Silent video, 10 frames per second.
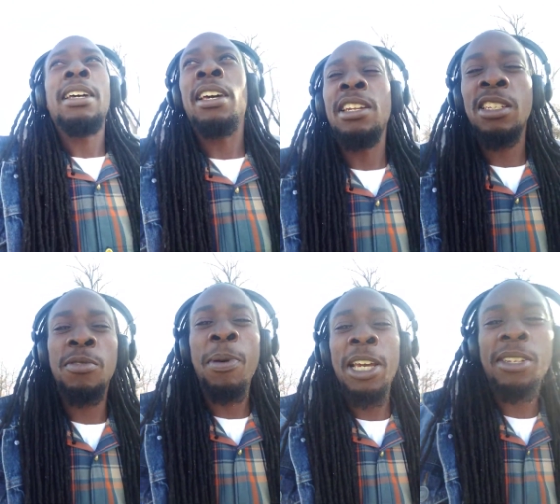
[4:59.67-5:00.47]
and
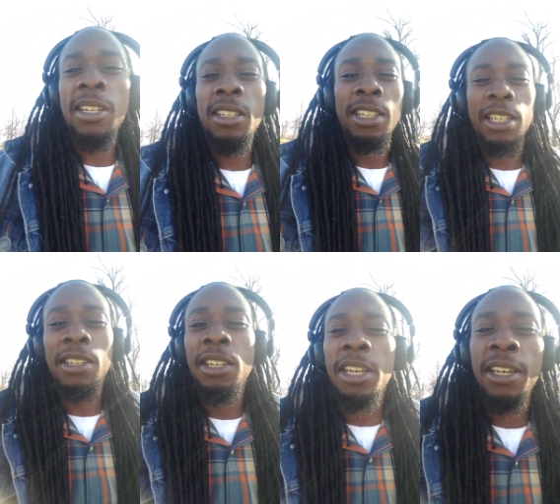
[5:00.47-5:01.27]
it's
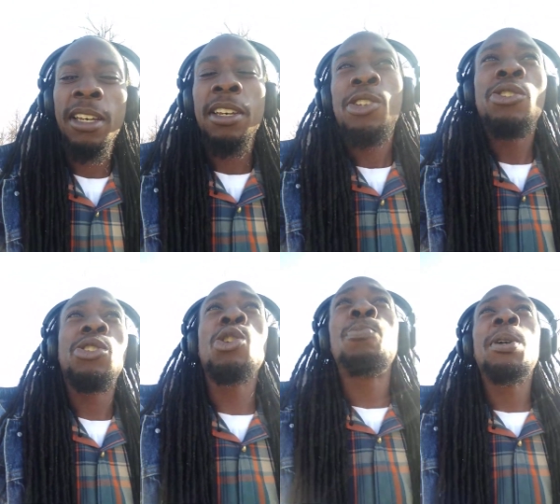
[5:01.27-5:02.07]
basically
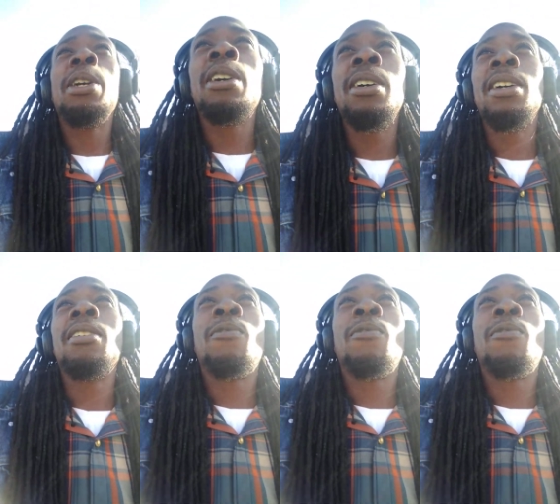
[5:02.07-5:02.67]
Jupiter